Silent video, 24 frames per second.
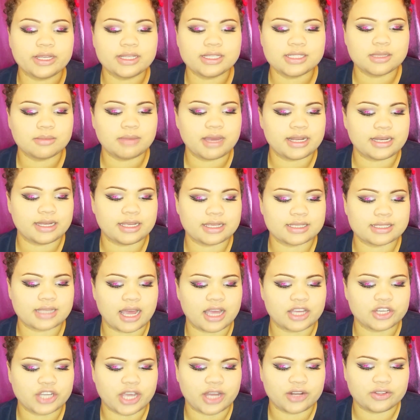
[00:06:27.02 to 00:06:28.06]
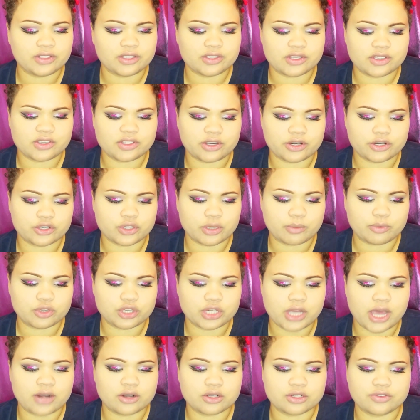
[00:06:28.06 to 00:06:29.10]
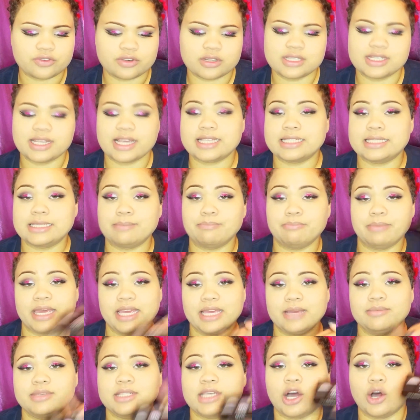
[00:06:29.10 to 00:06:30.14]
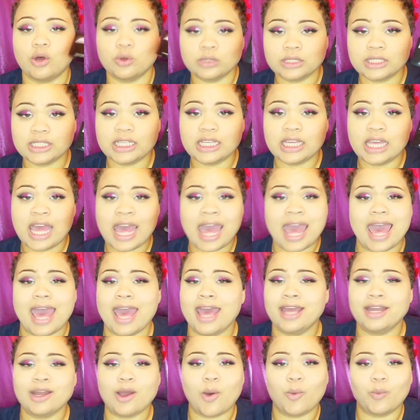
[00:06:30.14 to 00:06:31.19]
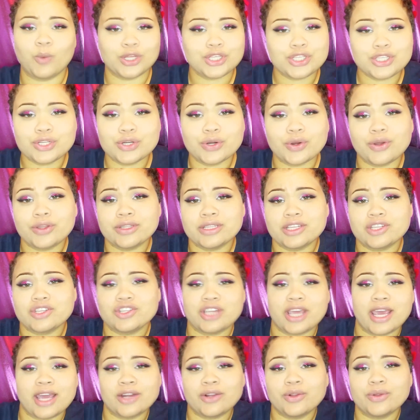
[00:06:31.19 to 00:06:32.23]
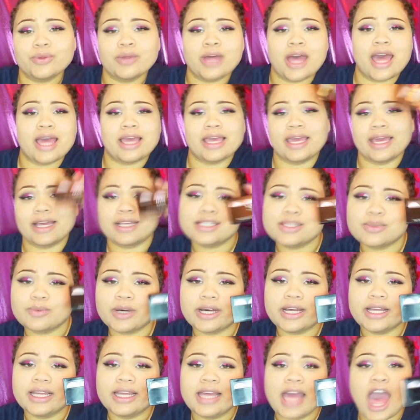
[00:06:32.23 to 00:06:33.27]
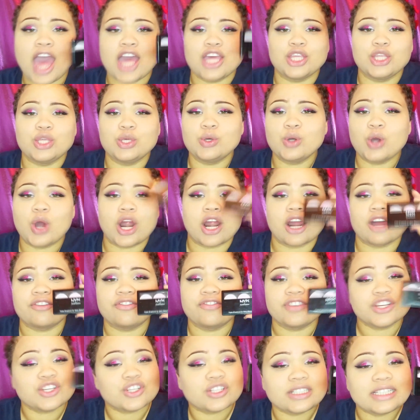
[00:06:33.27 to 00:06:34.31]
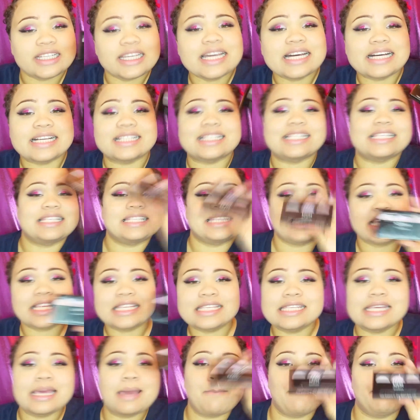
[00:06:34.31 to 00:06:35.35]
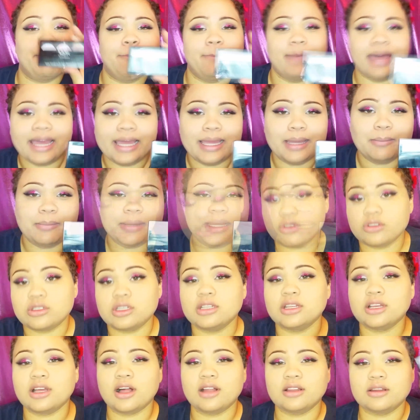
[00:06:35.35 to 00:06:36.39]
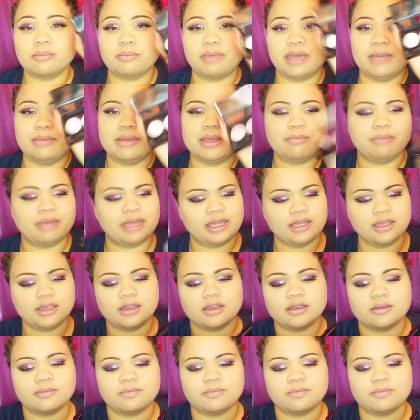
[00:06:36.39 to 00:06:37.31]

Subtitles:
into my NYX eyeshadow, this is their Triple Shadows for Sexy Babes only. And once you're on this channel, guess what? You are officially a sexy babe. So using the color Baby Pink,